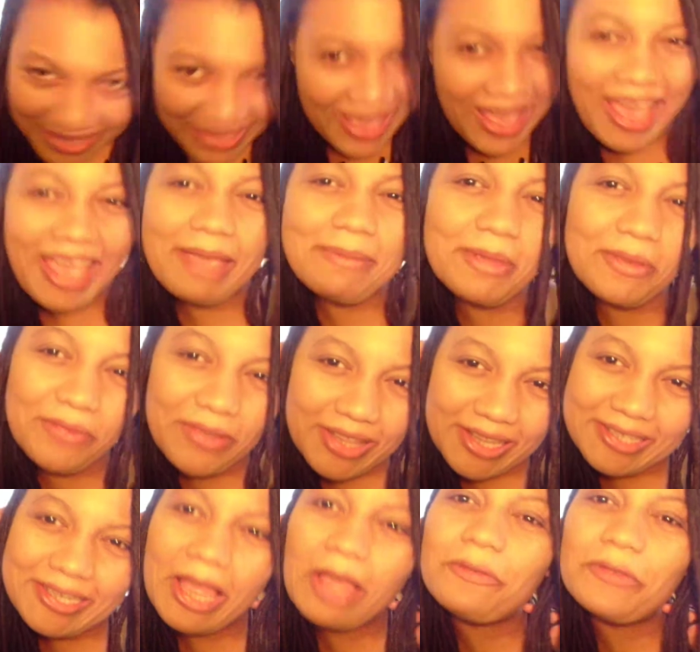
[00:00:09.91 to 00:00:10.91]
I am the
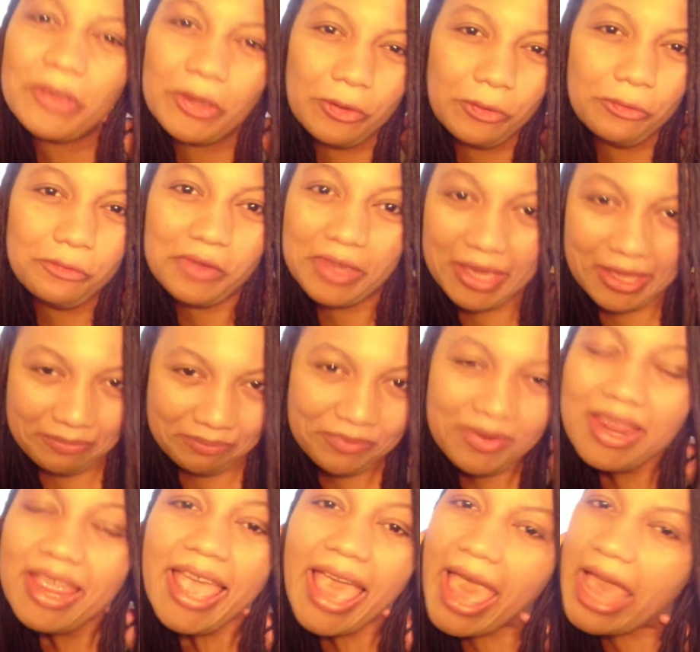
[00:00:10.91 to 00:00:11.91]
Philadelphia Whovian,
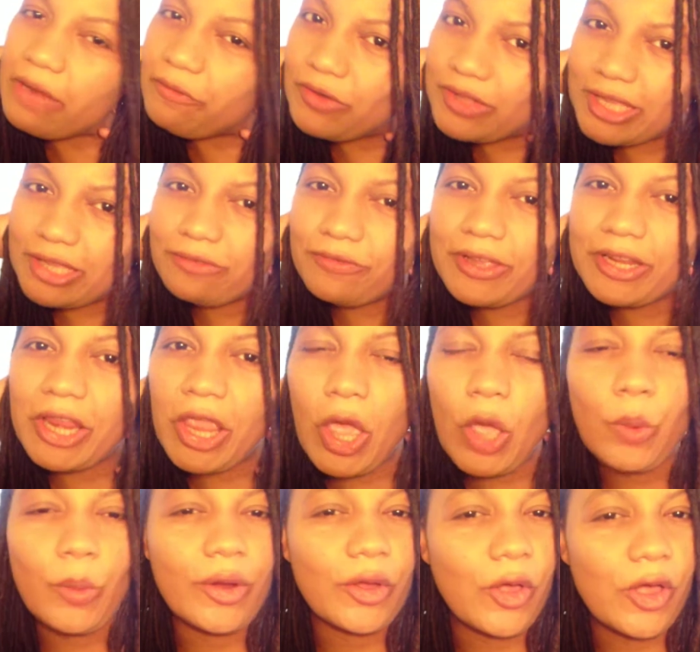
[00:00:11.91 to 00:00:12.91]
and for this video
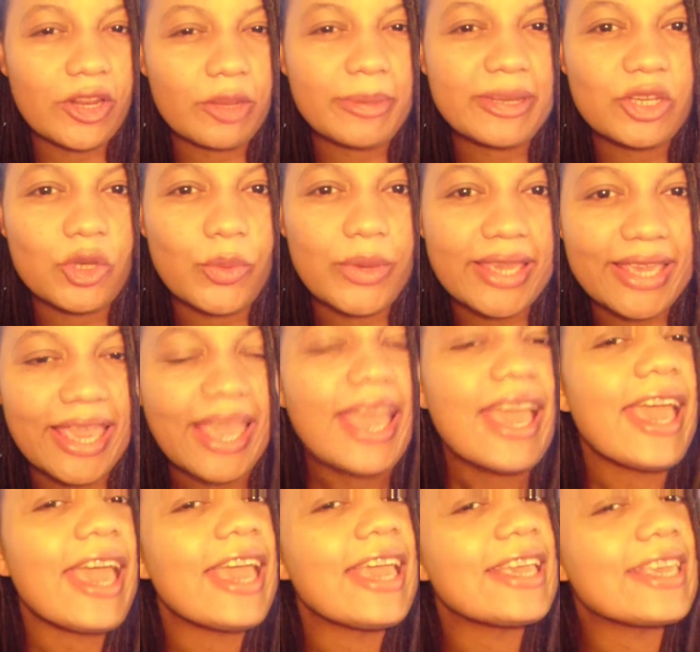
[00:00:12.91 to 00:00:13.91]
we're going to be doing
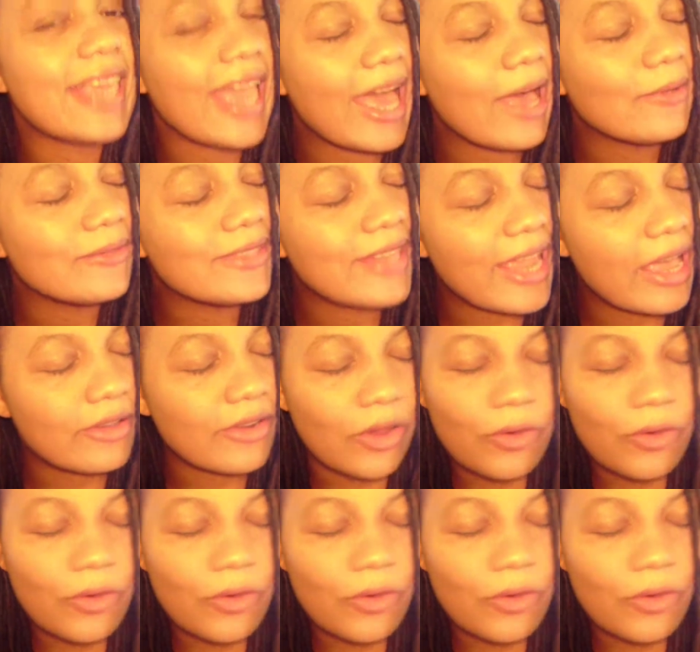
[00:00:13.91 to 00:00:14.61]
a countdown, a